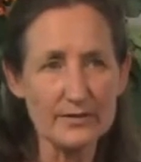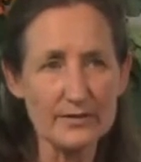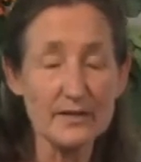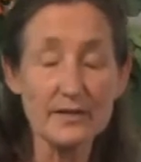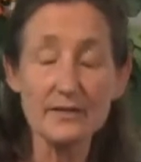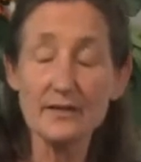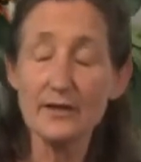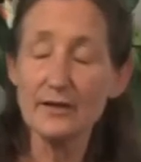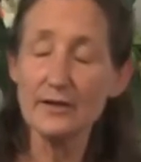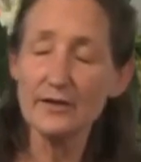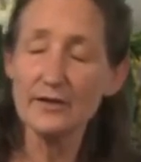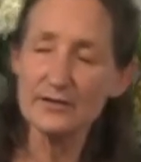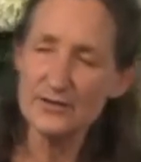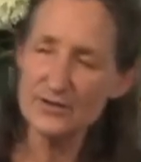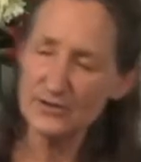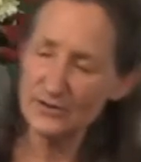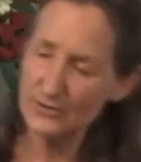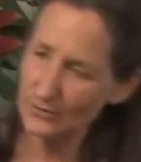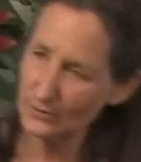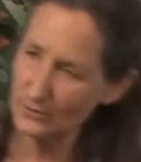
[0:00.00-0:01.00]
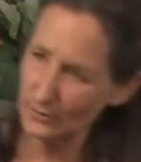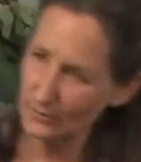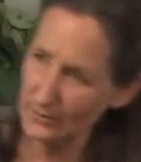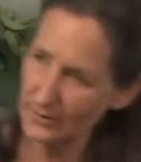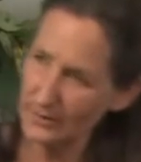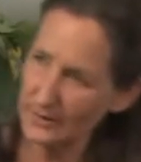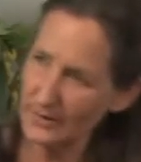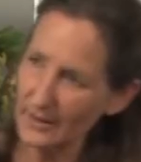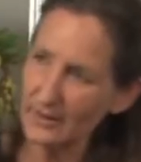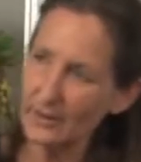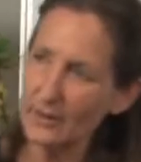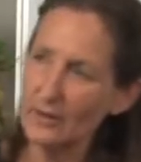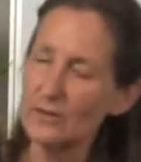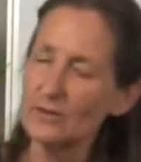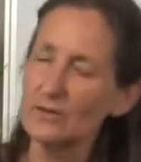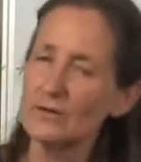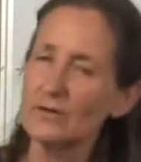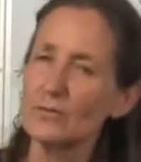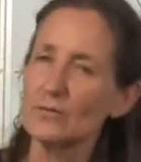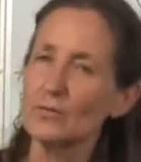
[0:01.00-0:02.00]
Then they go to school and they
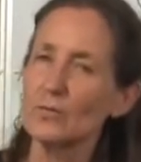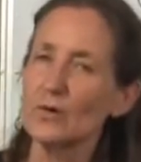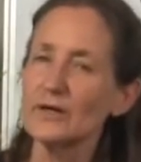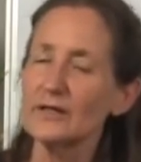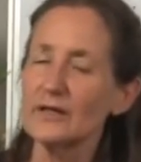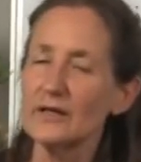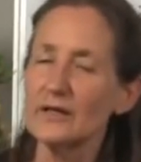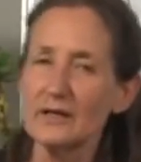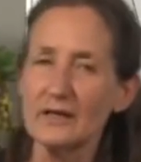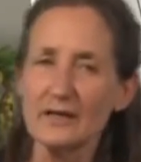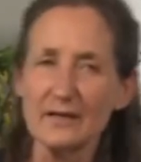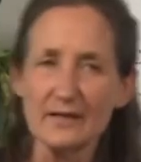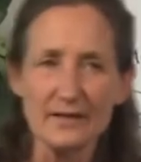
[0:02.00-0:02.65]
don't want to,